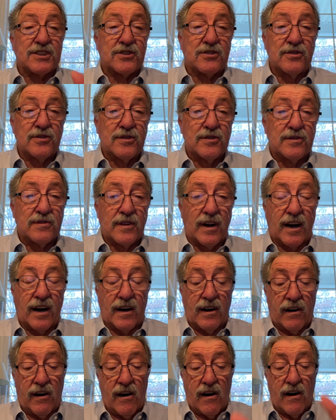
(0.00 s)
to the
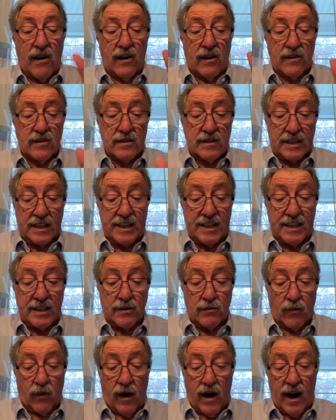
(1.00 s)
Holy
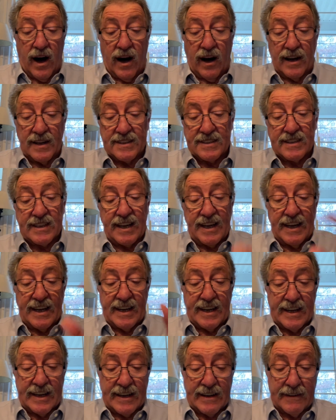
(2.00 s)
One.
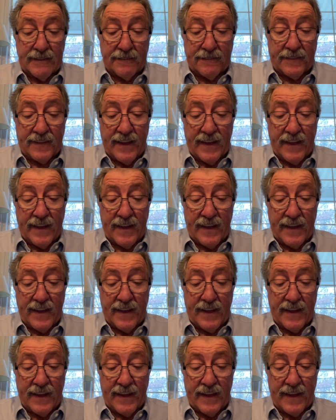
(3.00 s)
Give